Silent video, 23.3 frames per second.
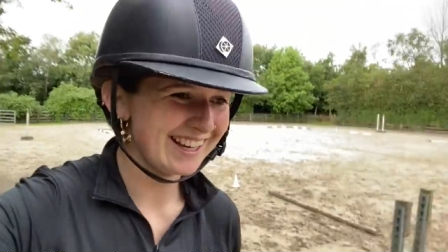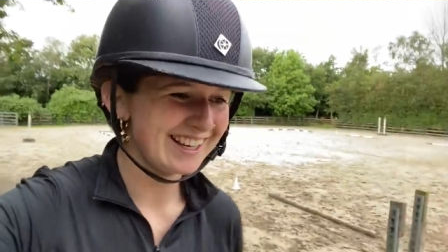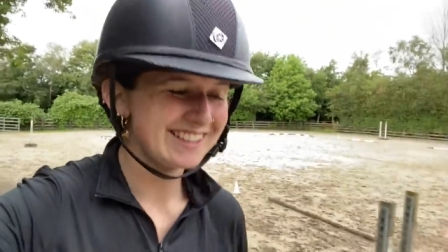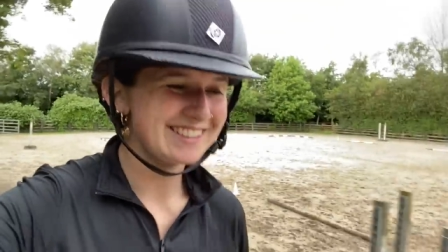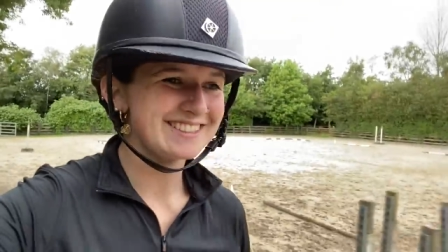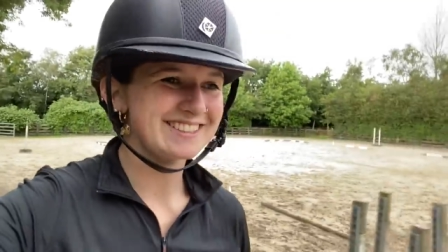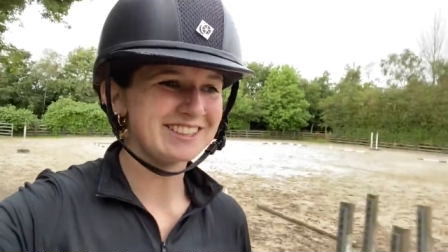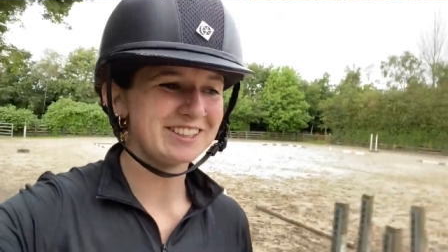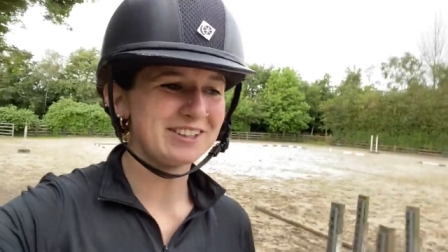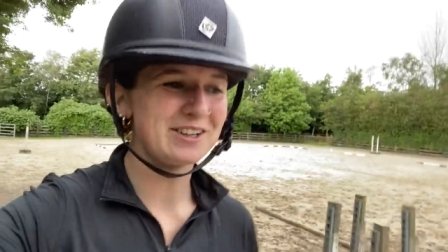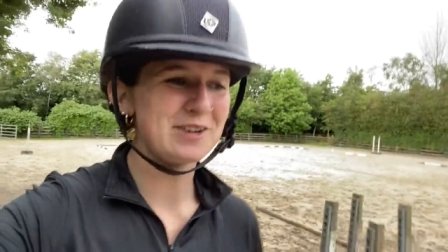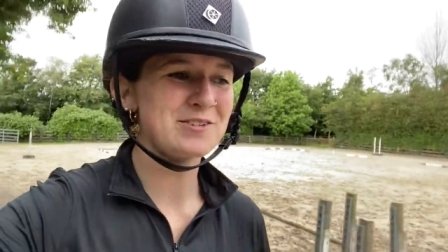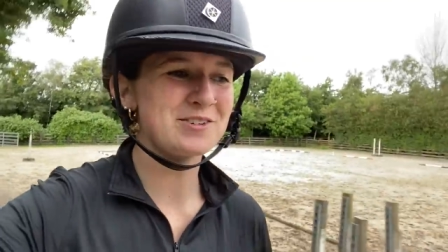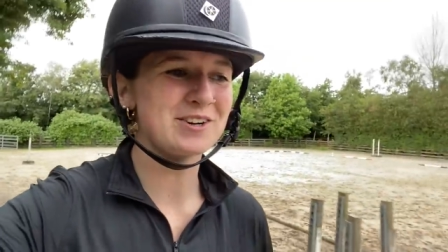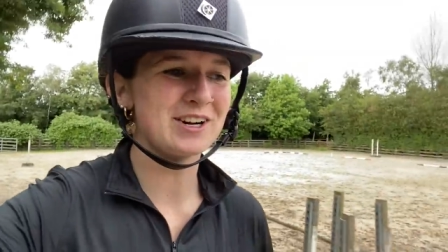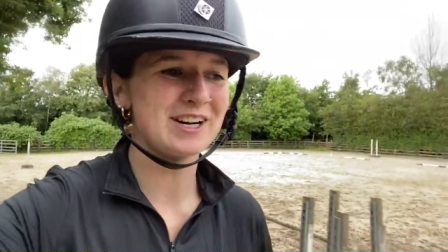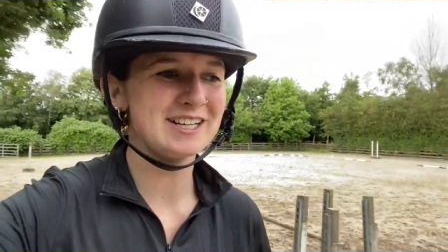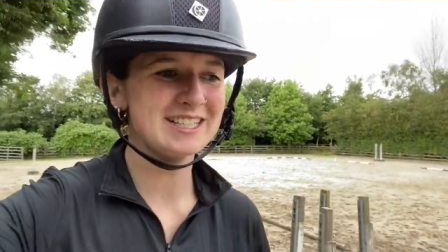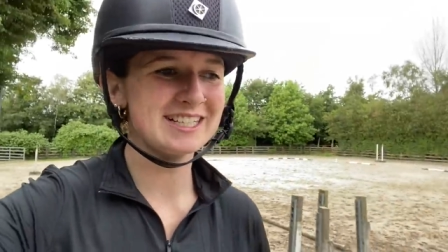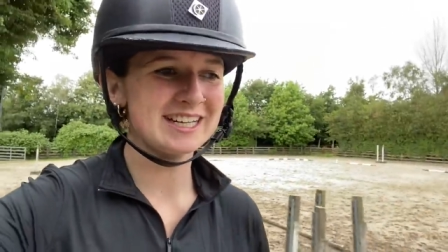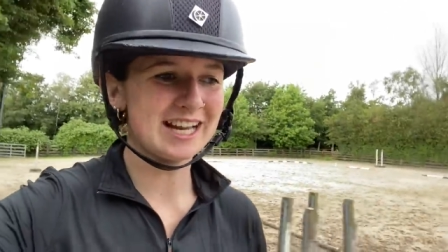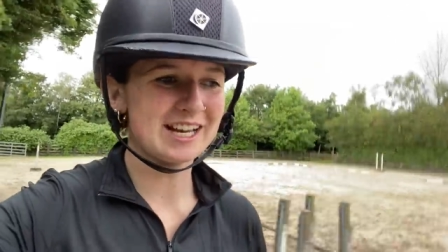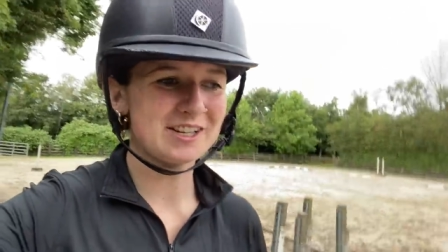So I'm
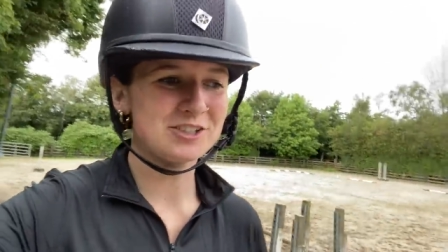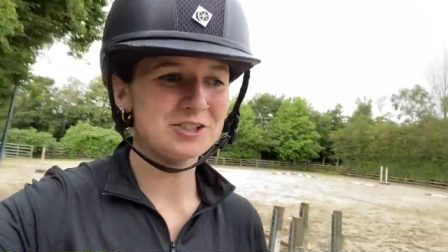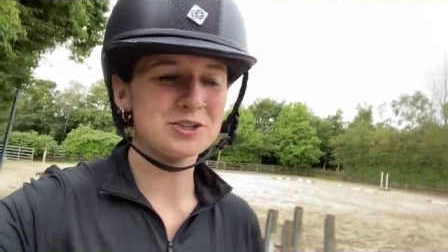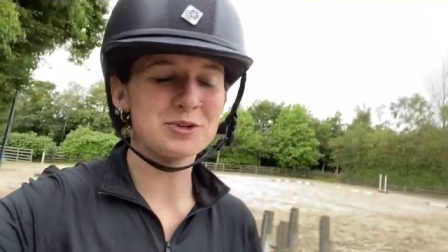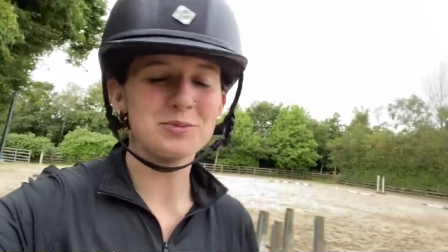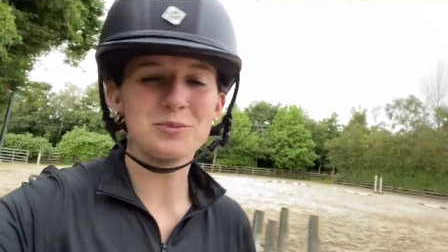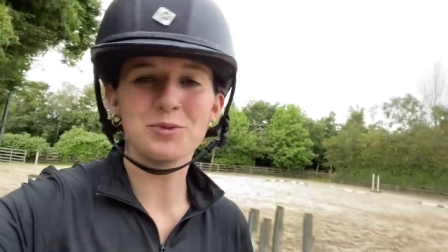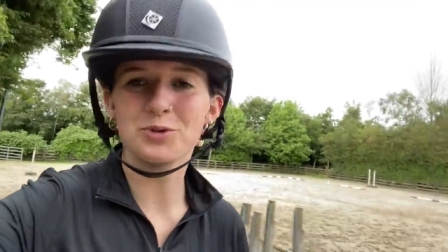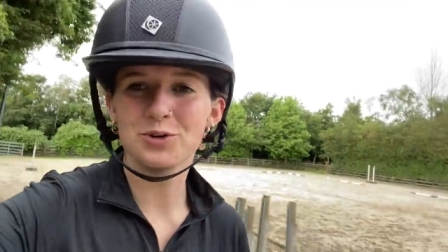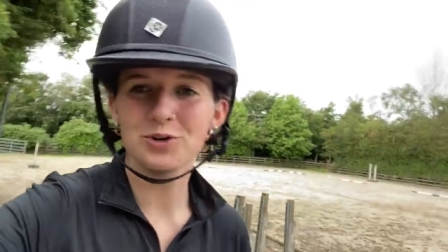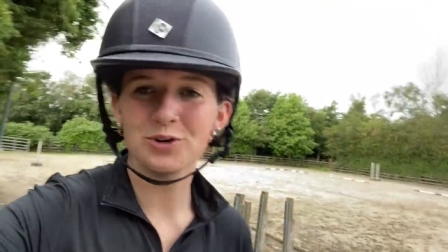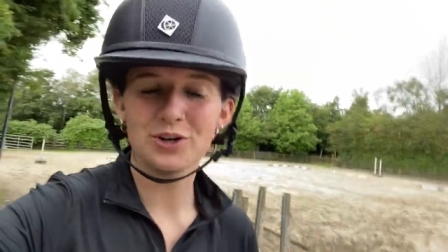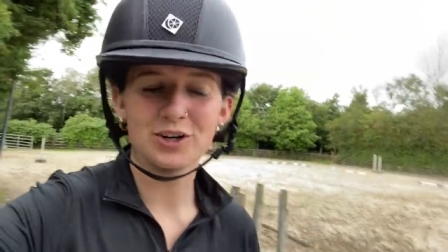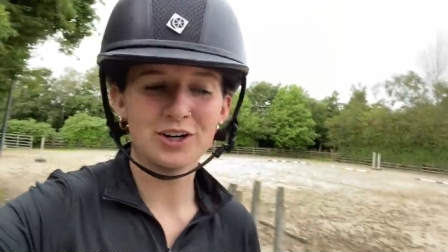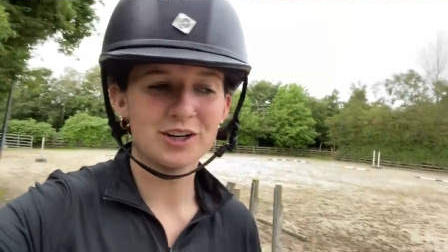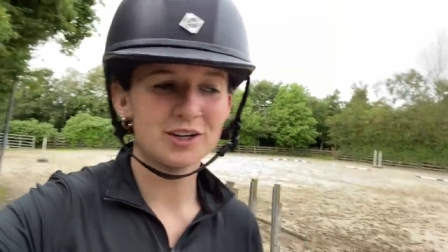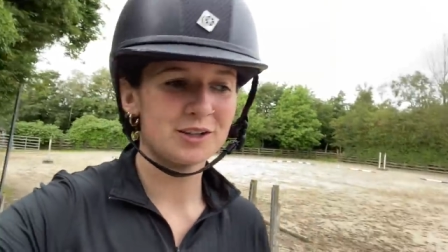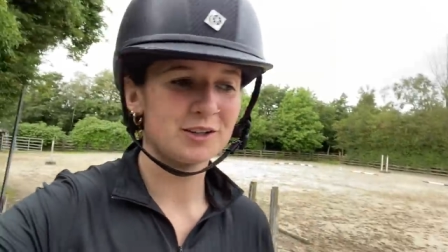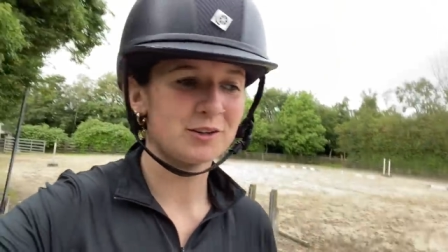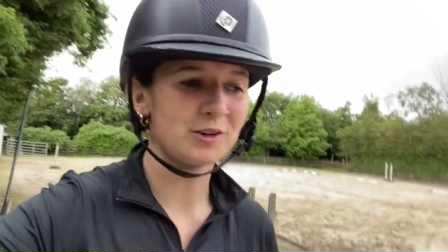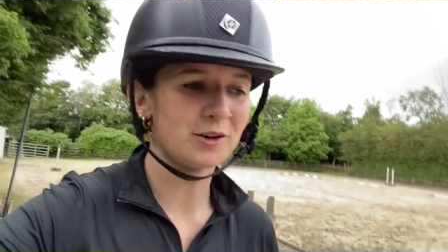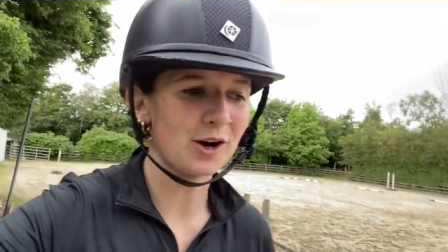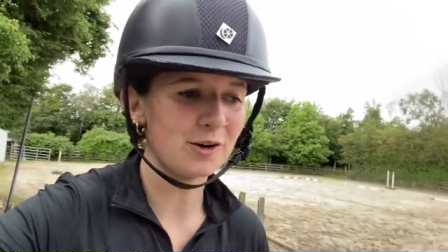trying to canter more
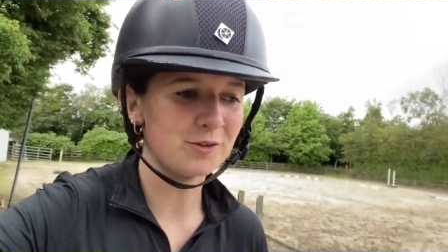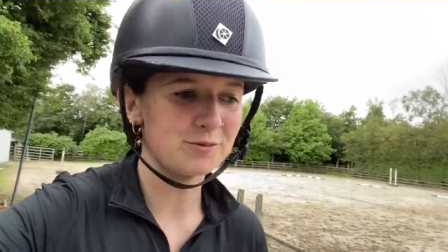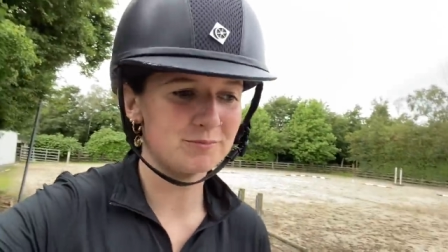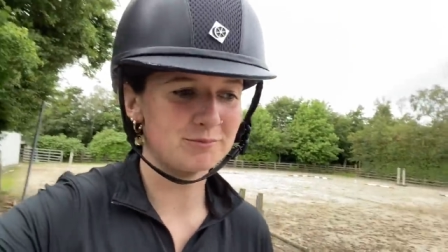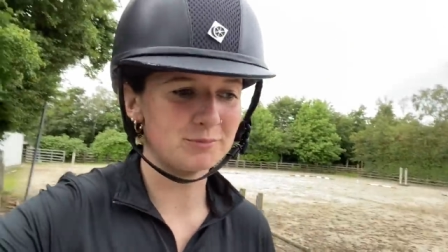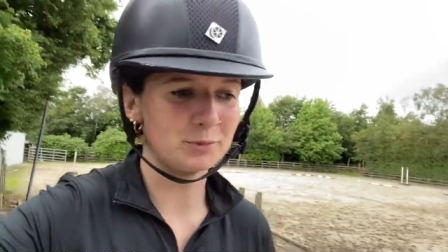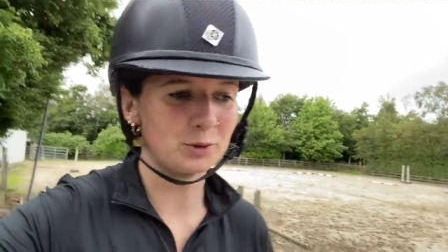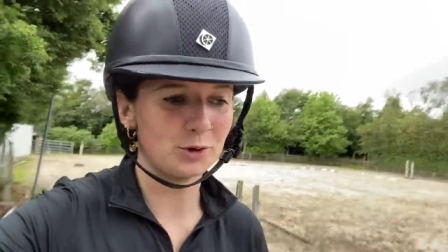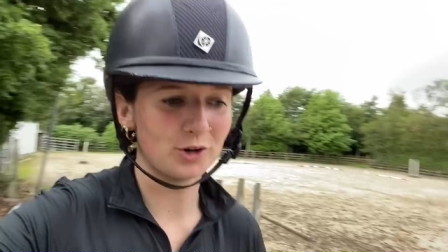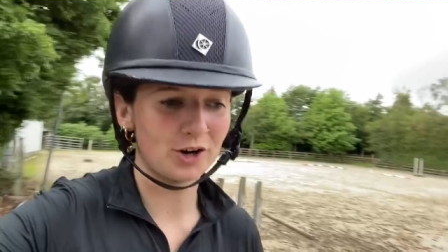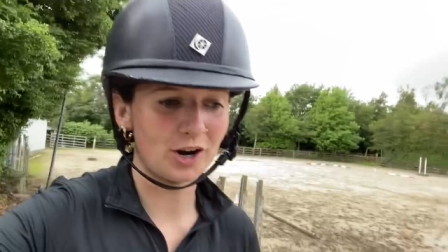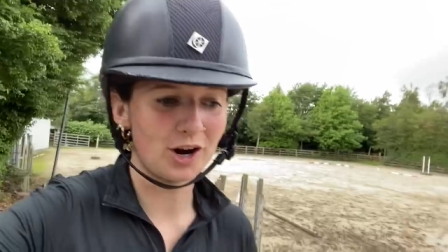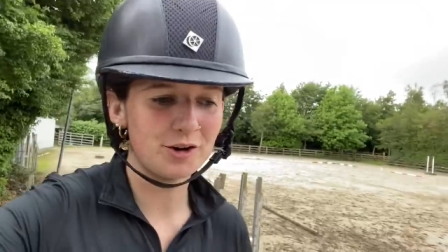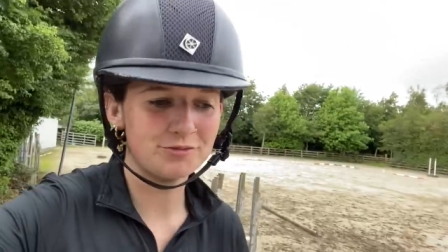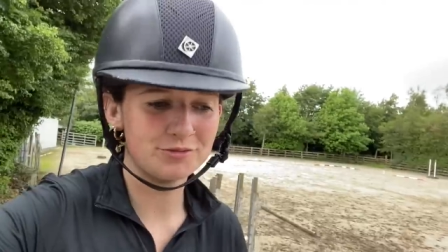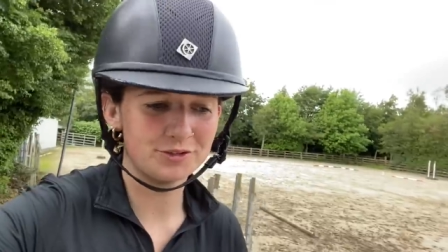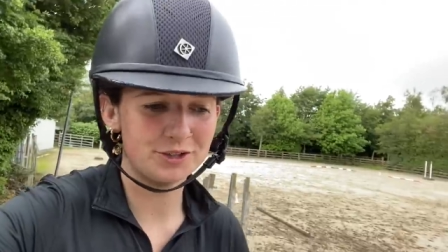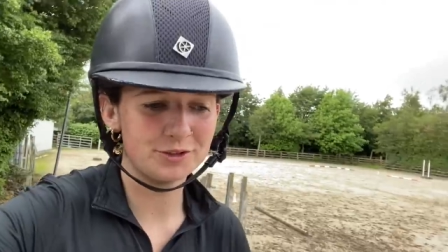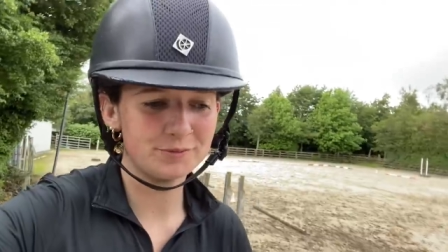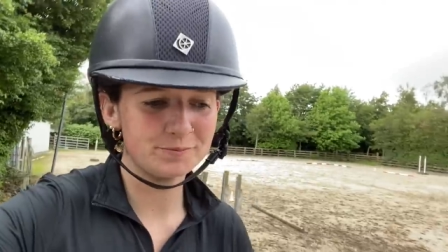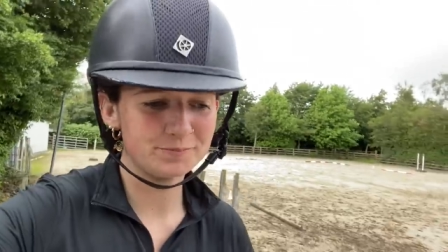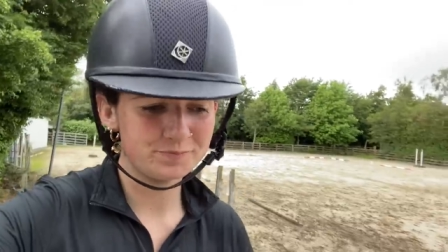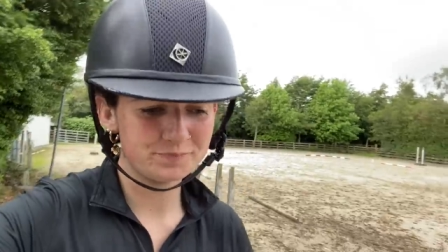
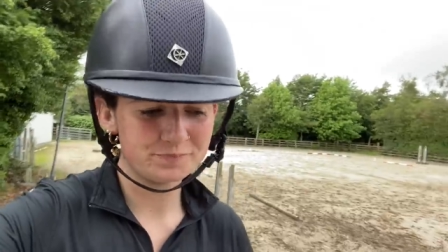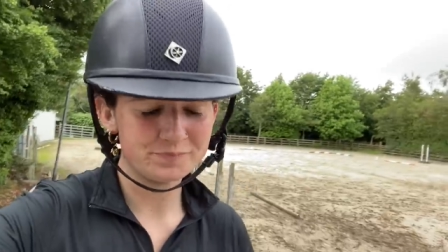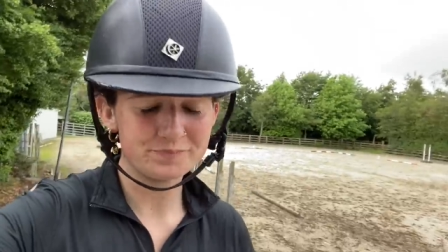often